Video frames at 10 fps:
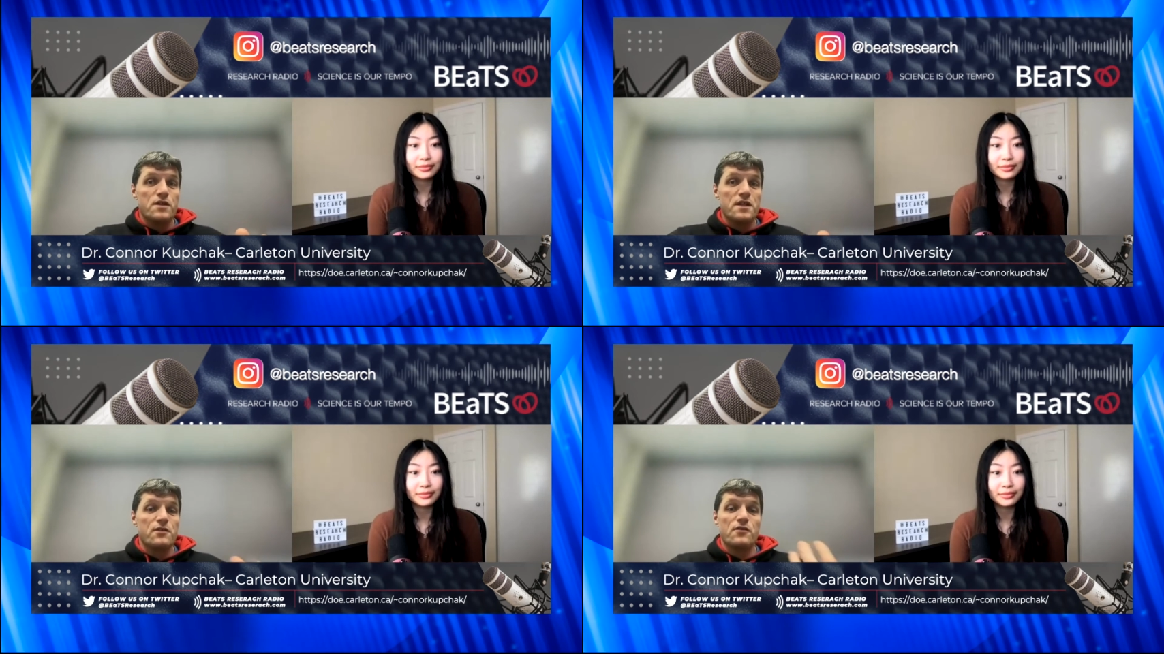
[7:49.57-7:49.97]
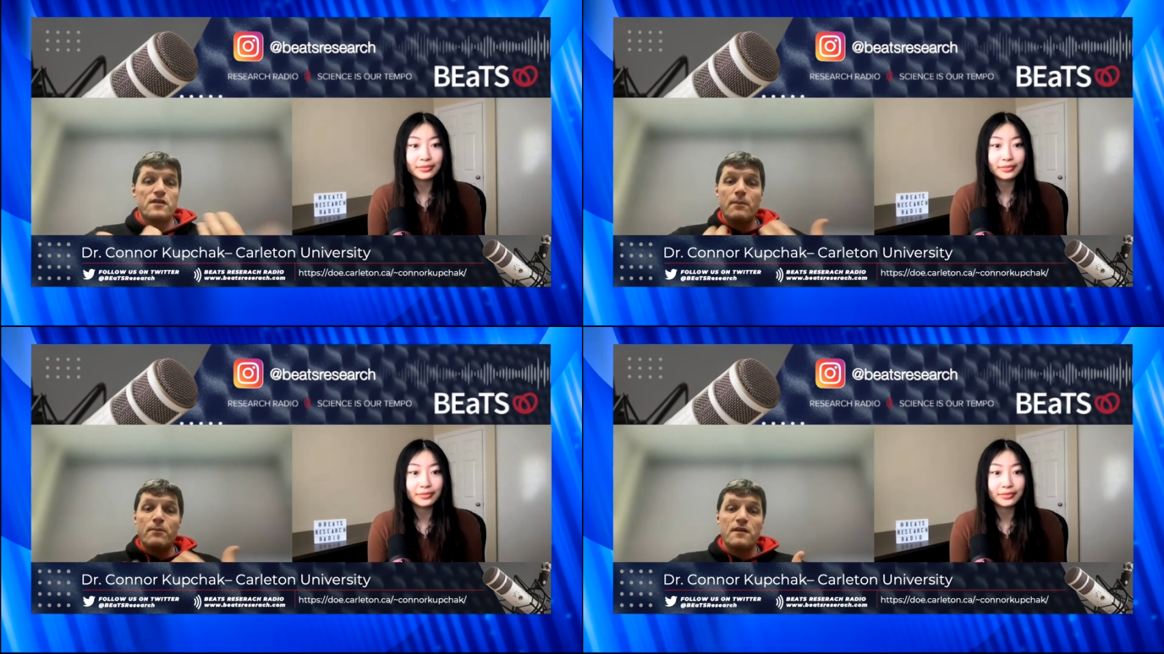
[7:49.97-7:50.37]

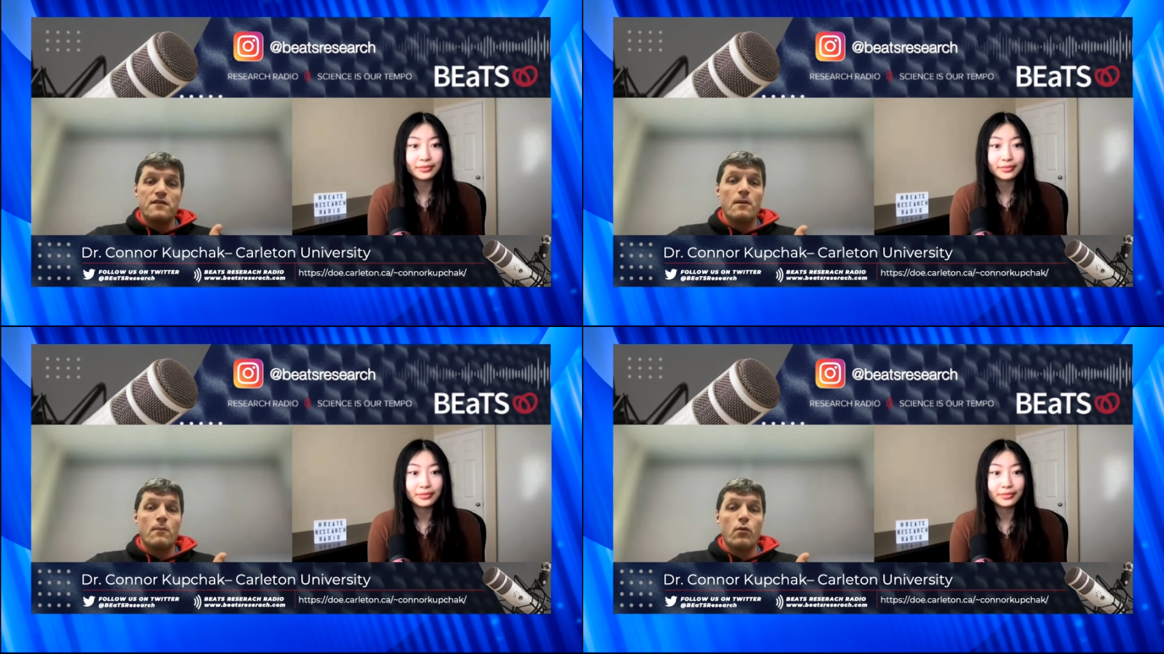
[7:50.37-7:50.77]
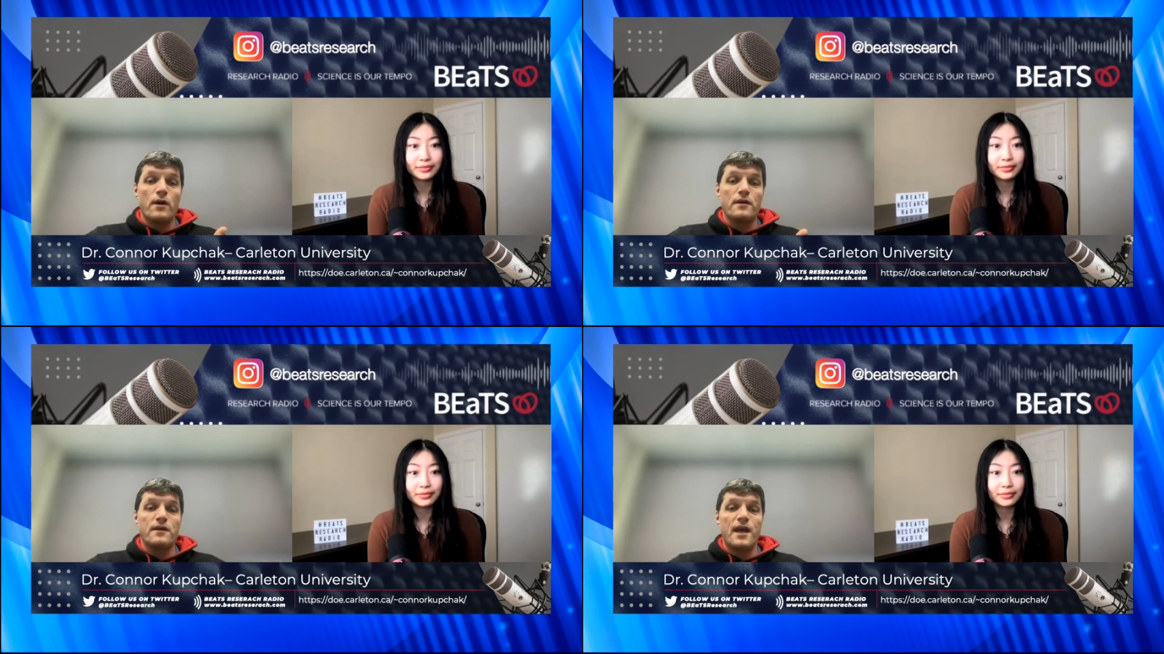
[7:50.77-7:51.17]
Speaker 1: intercepted at some
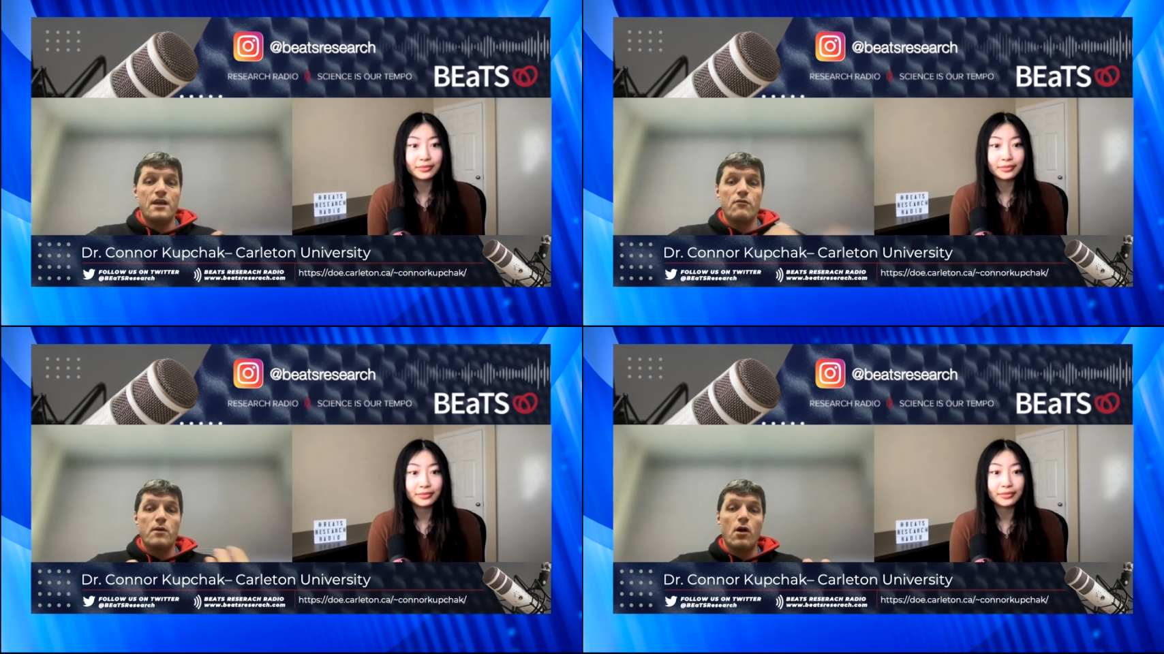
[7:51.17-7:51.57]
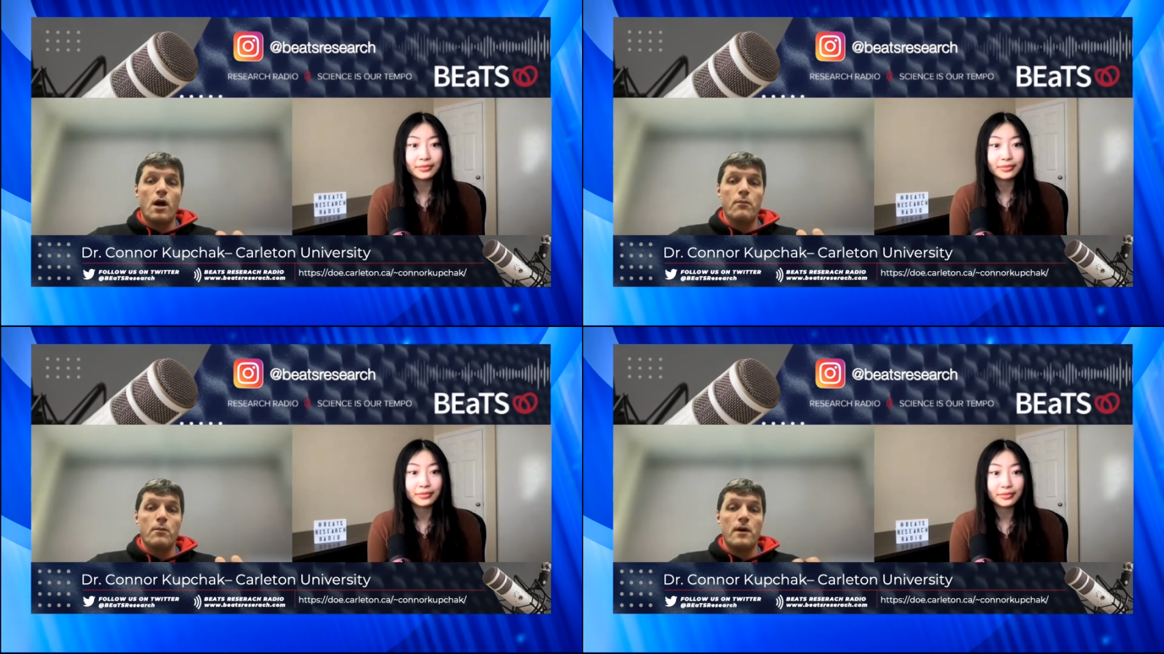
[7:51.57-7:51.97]
point and it has been
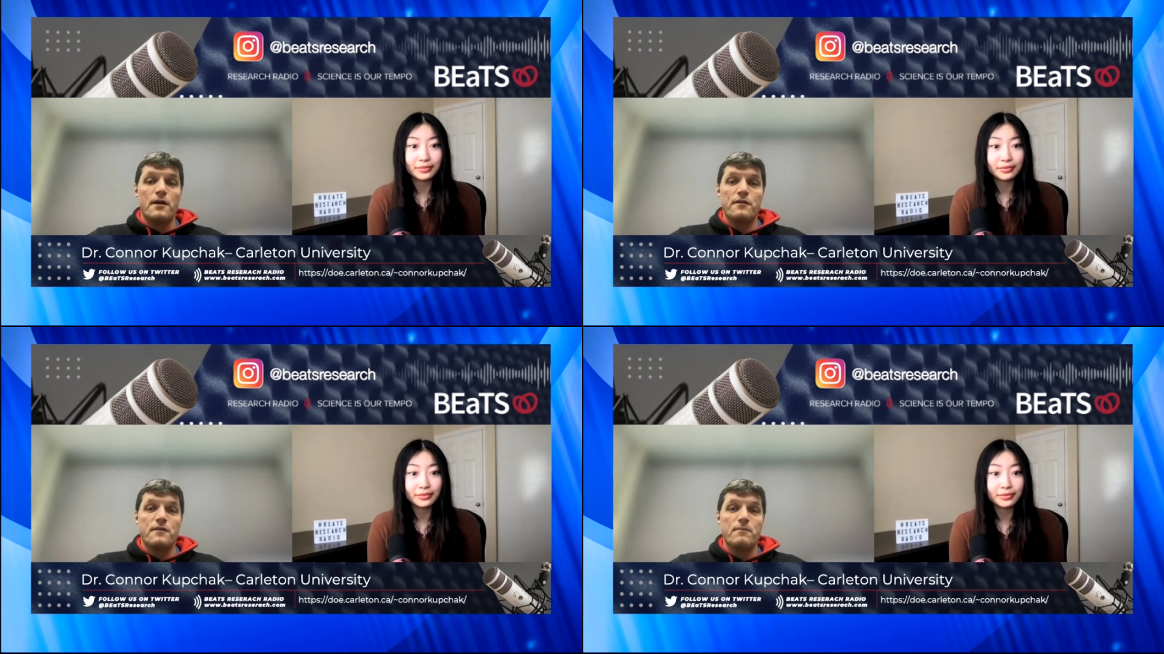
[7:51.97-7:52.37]
compromised.